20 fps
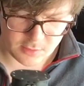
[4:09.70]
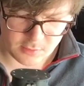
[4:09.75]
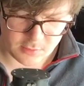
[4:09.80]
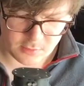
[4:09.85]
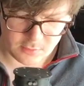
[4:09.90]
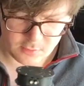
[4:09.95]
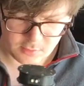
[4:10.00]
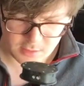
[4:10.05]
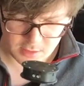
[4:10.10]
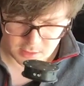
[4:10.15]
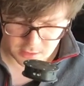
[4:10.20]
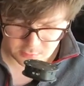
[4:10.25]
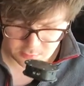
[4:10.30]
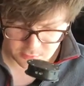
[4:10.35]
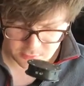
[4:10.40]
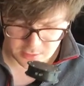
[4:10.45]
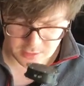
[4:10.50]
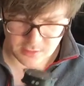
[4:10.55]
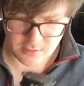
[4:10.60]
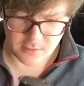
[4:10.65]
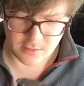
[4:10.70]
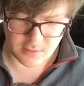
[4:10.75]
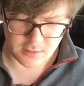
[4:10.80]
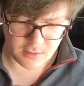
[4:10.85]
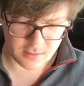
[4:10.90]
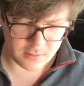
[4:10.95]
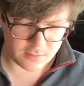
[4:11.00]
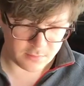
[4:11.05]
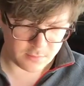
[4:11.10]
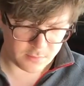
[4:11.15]
So it really is protected
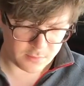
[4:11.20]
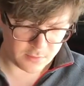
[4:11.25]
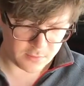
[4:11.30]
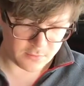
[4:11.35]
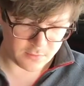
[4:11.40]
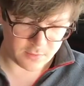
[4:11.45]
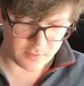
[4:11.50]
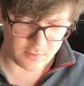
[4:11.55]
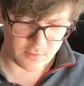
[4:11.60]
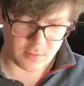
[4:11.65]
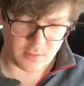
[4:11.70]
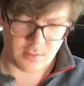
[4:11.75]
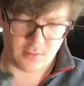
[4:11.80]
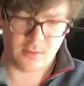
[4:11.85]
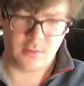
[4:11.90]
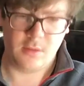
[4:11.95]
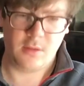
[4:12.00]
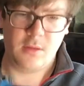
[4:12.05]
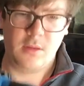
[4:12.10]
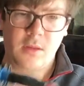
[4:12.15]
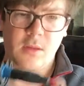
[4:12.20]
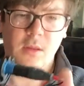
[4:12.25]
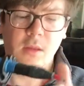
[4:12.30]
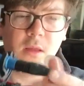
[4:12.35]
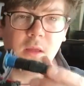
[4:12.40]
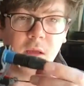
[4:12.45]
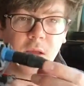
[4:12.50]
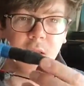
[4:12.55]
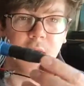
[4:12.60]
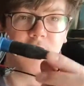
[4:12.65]
there beautifully well.
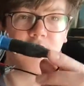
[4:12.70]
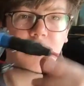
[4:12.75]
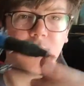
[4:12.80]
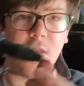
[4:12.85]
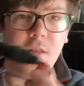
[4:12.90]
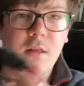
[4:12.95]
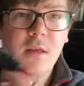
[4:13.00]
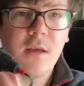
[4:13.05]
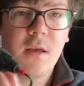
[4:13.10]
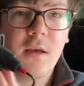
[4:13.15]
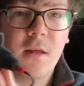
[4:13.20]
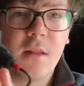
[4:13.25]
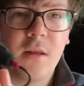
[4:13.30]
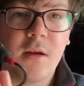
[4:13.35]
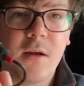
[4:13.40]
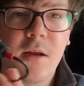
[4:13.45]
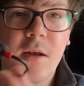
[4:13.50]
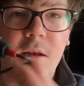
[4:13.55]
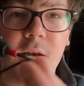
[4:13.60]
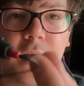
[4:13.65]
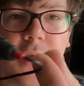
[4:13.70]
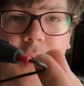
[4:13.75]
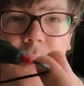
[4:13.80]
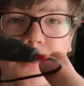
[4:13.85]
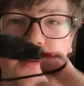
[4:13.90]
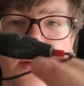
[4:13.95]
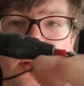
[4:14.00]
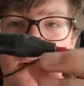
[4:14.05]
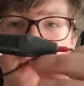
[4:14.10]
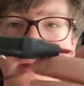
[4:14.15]
And this is the other end
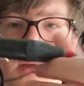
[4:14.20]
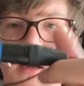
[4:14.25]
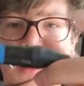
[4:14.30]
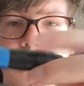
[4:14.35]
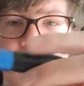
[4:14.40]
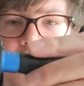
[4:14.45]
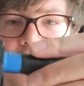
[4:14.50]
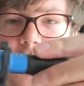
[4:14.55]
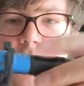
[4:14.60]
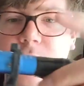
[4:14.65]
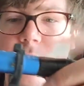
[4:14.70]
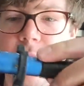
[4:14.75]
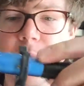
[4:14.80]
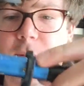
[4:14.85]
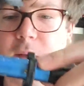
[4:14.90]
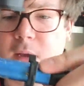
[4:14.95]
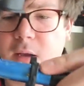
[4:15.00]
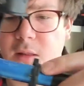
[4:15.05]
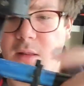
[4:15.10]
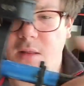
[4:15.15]
cable that then comes into the back of